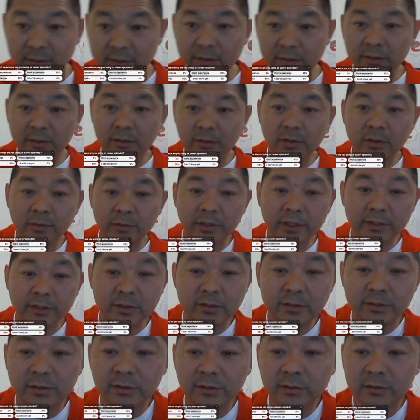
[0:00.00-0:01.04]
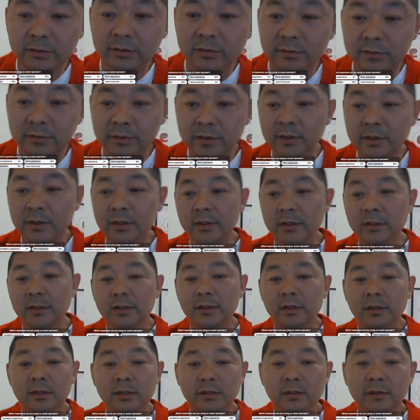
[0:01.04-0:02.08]
it went in the comments. So
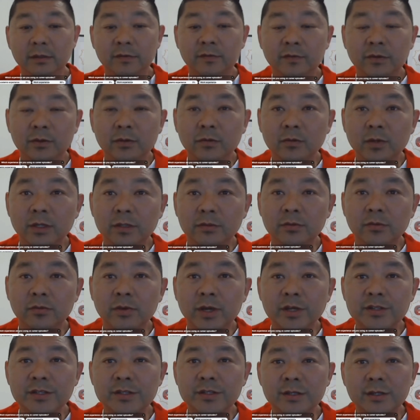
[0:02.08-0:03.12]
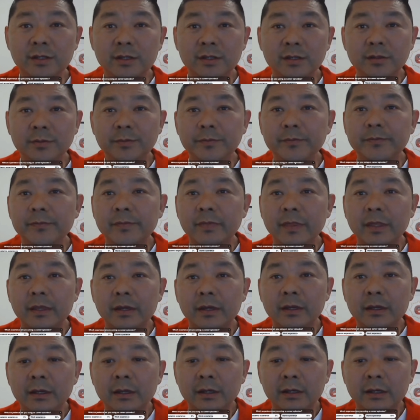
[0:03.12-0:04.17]
if you want to register,
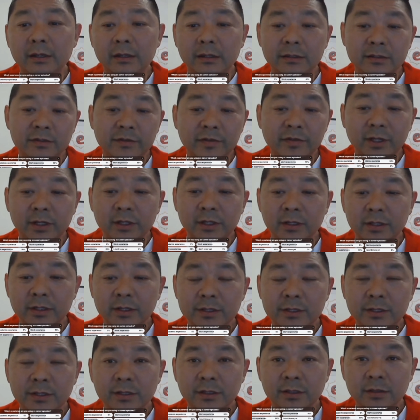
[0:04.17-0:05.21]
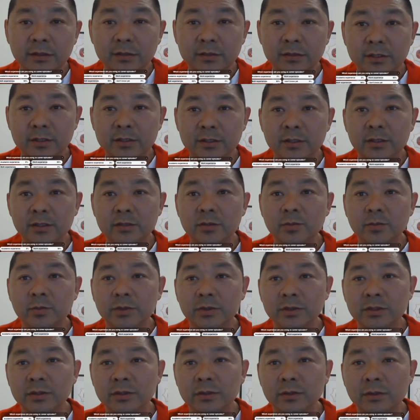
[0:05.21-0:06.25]
it's fairly easy. You just need
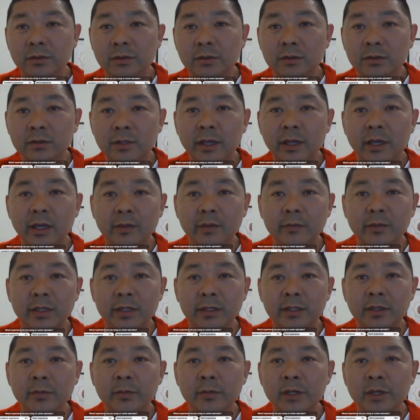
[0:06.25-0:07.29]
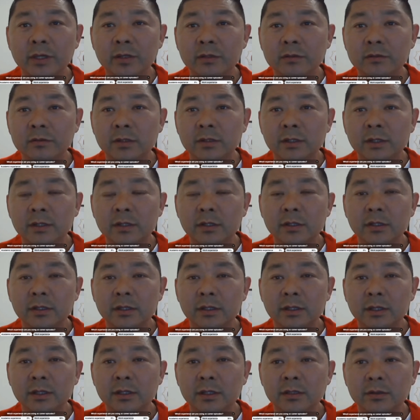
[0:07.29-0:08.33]
to put your name and email
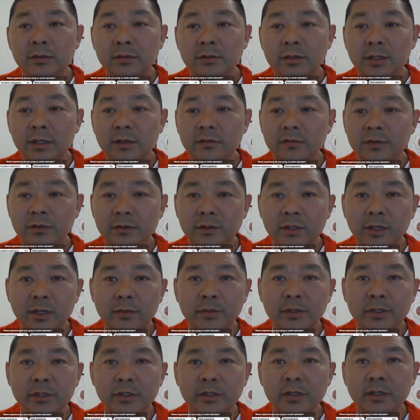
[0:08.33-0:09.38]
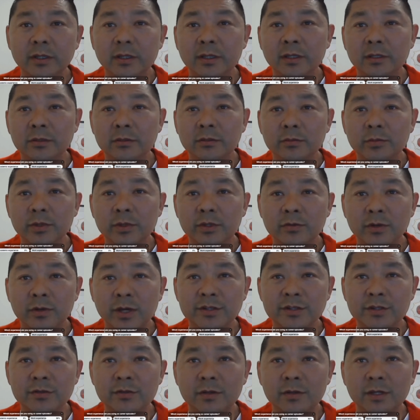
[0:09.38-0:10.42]
and your telephone number, and you'll
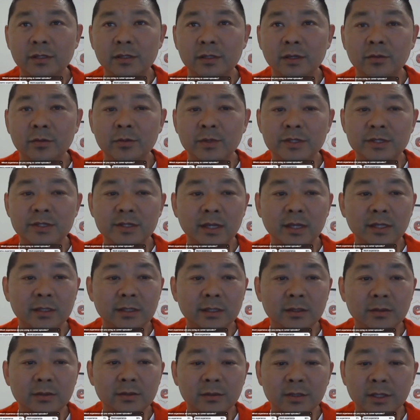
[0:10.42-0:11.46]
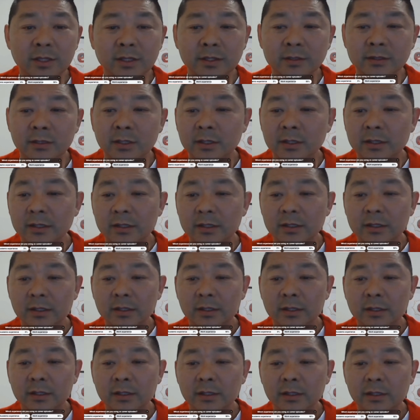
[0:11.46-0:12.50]
be registered. I'll be sending you then
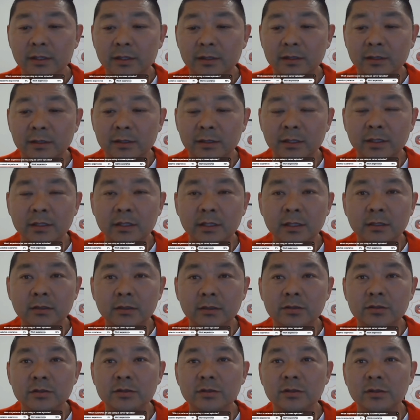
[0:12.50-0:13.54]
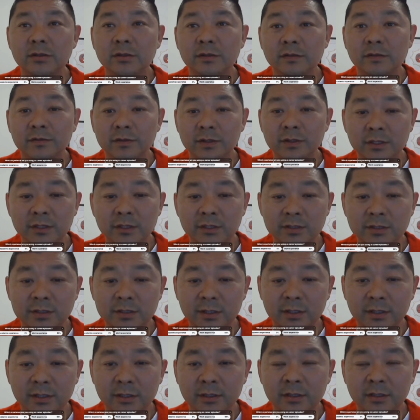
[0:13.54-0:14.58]
the details of
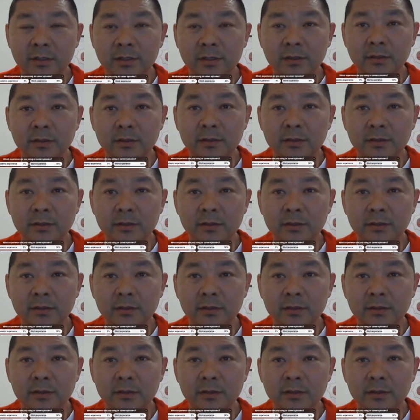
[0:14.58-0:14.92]
this